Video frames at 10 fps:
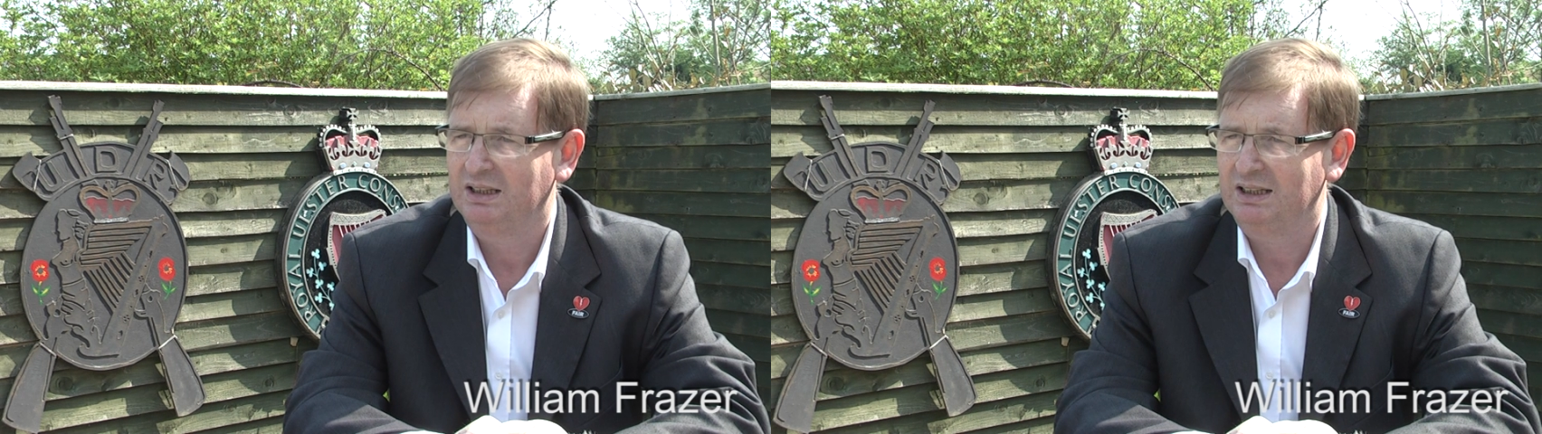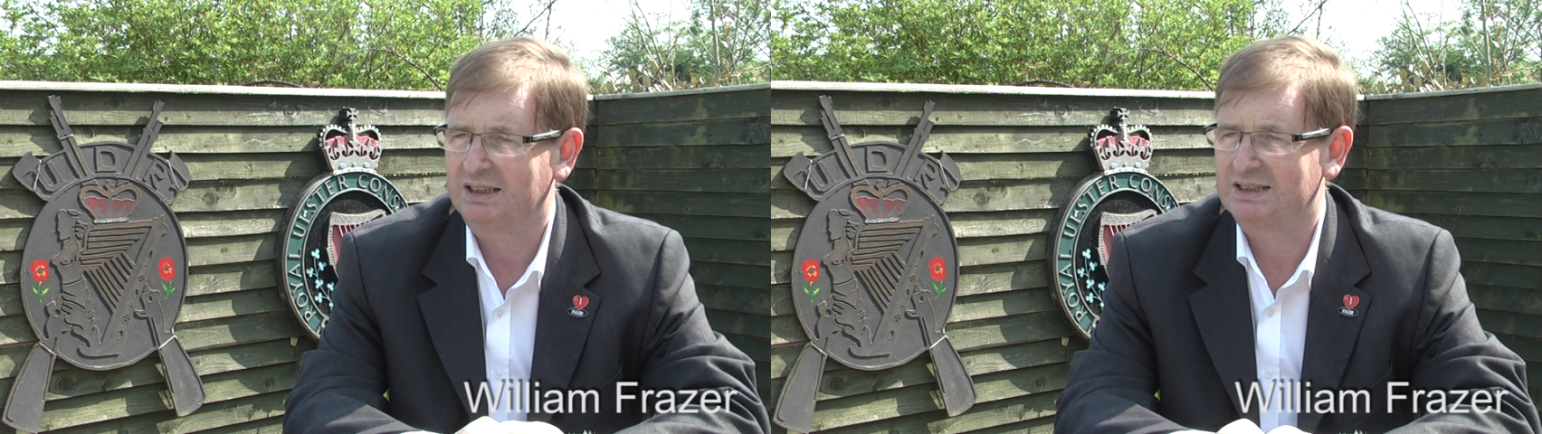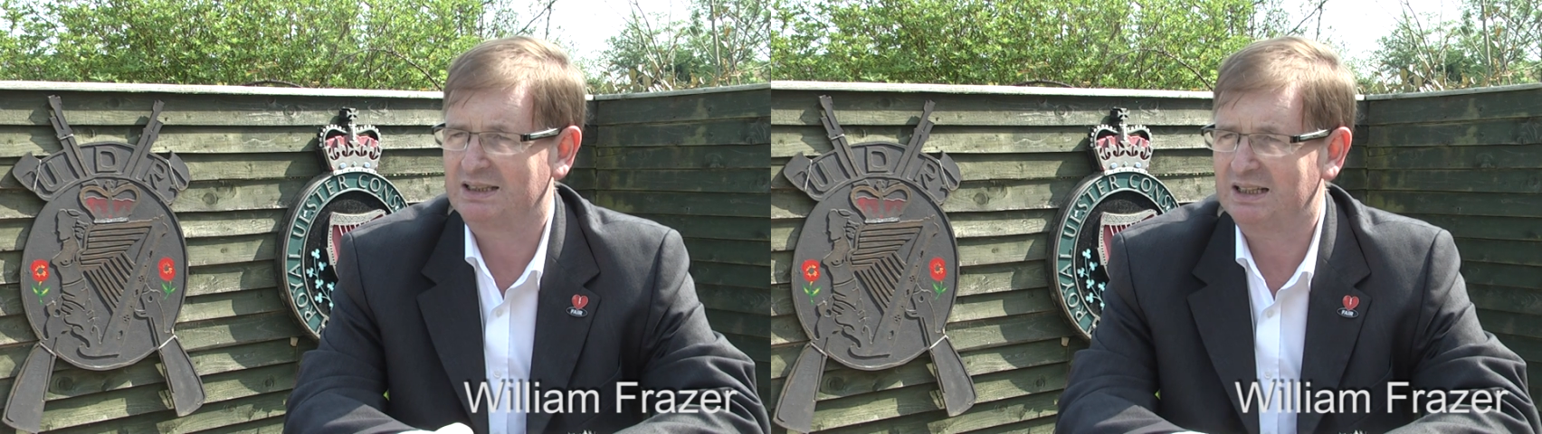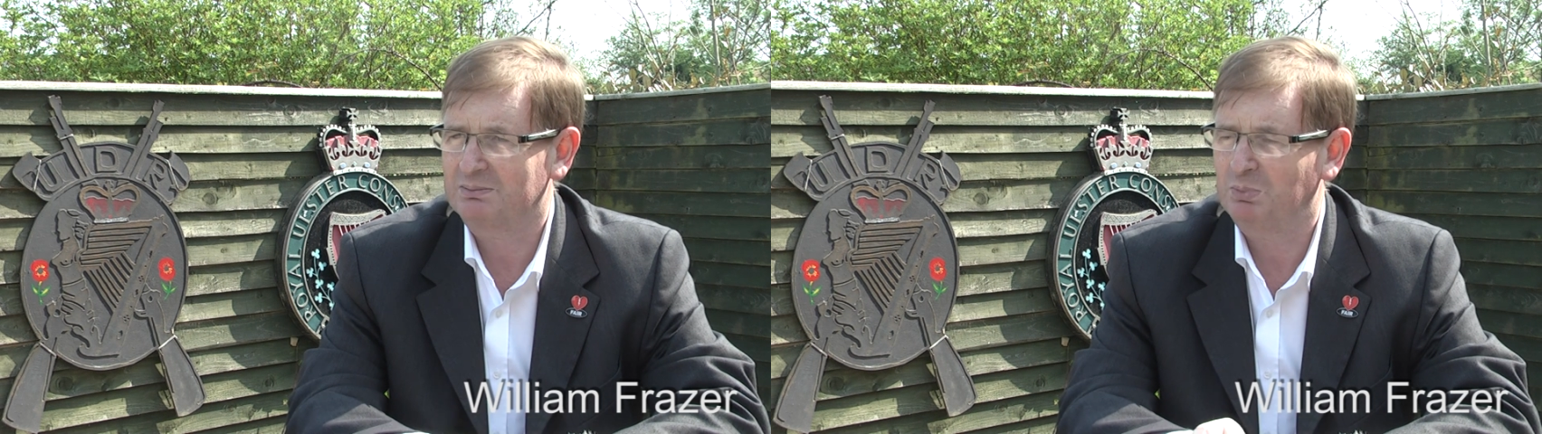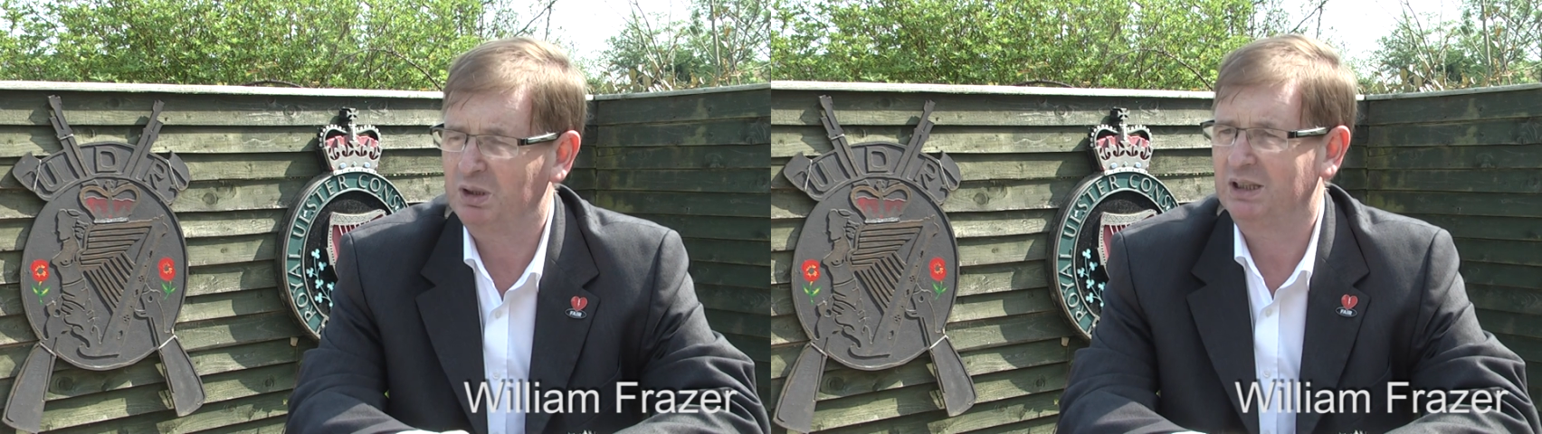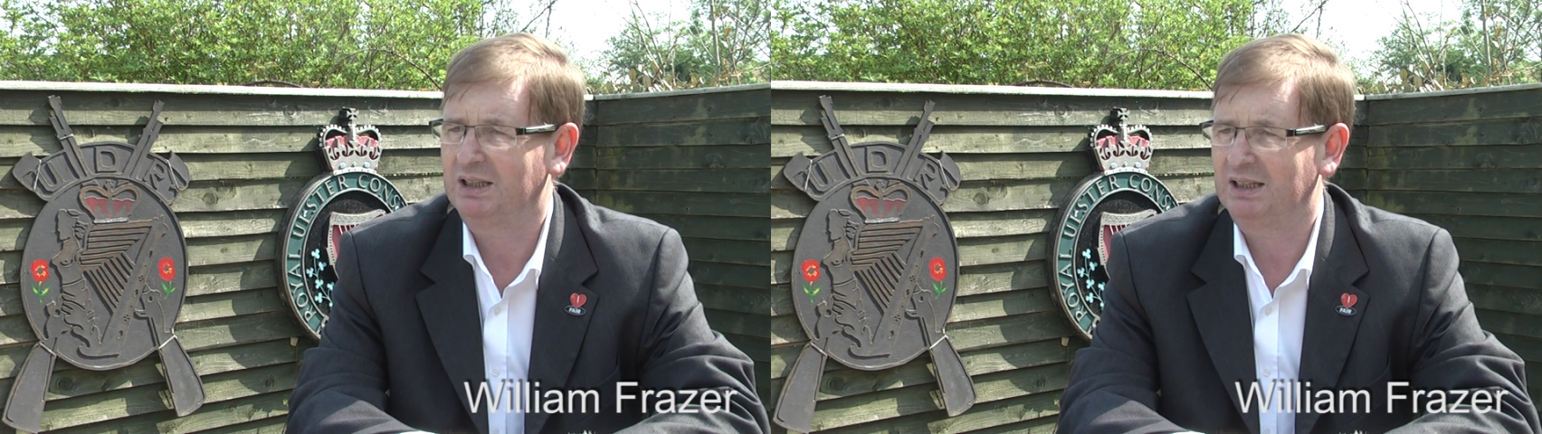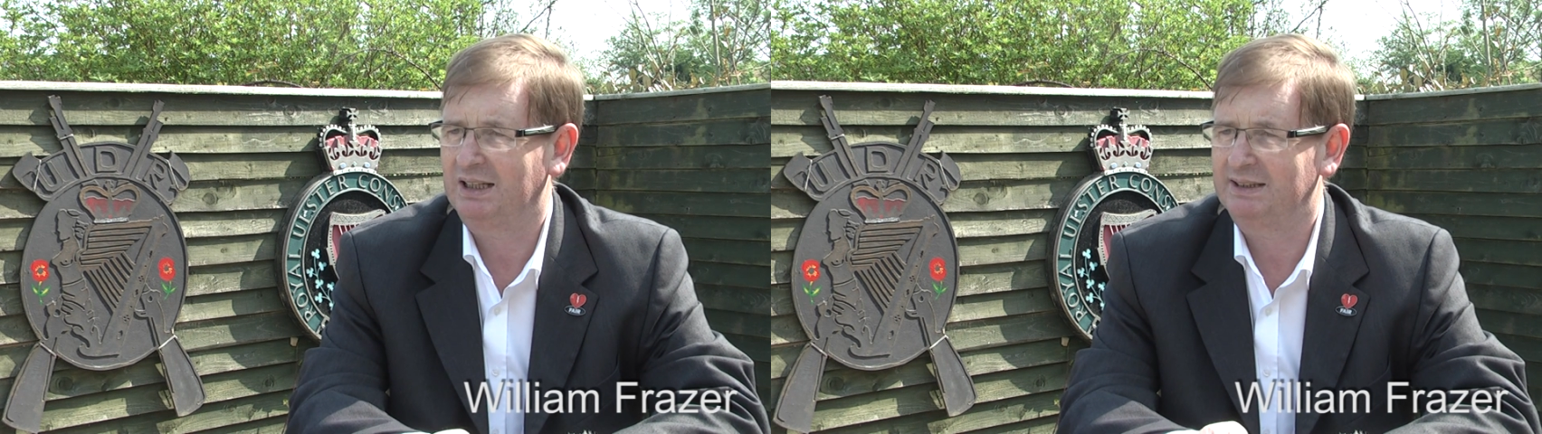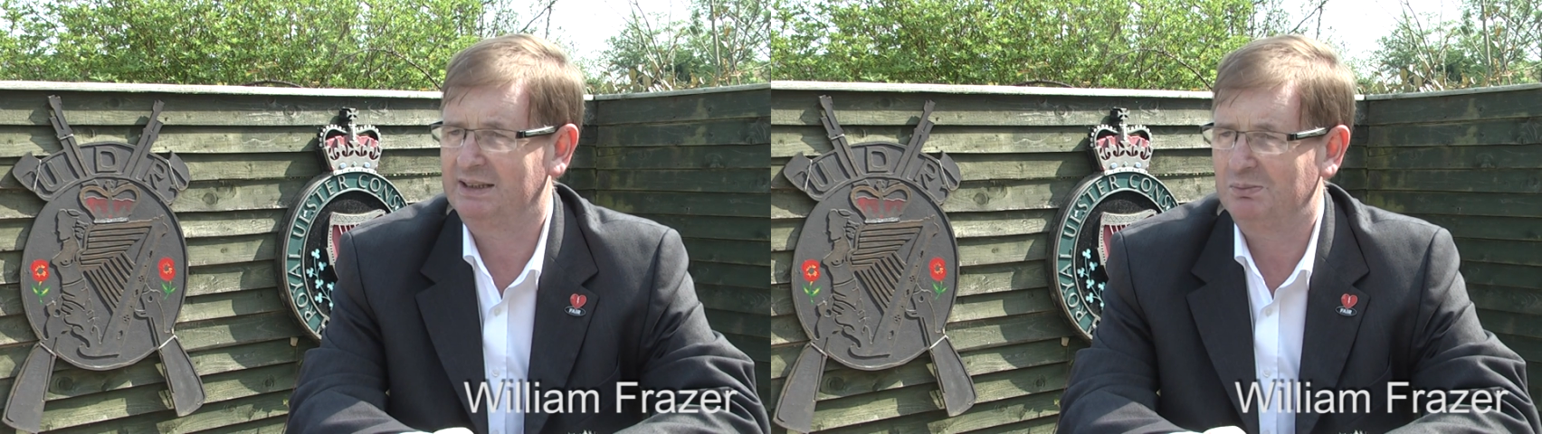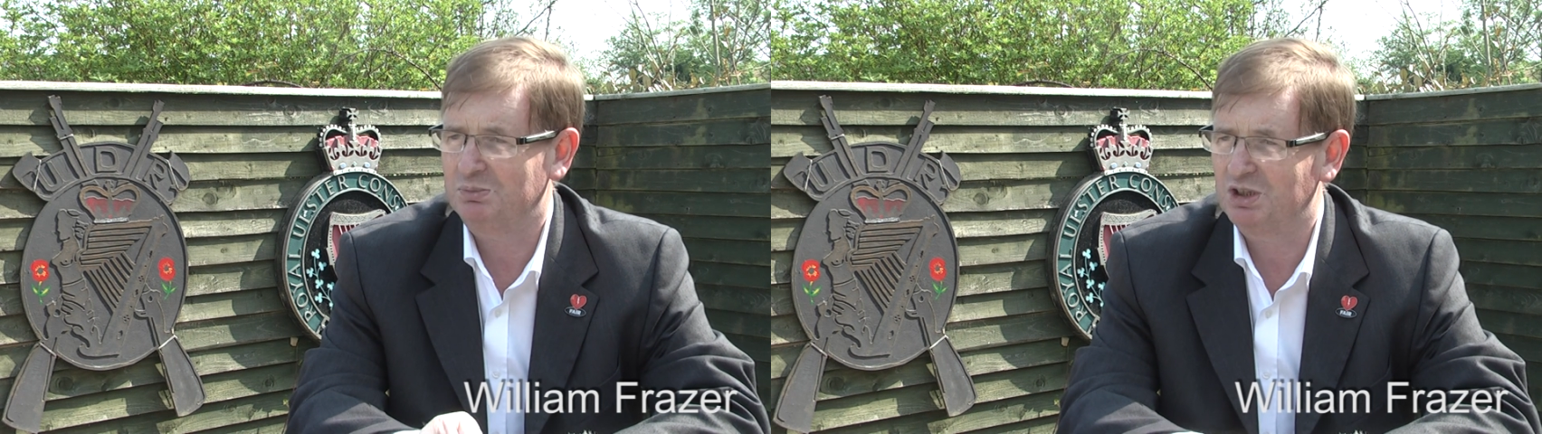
It is that money that had them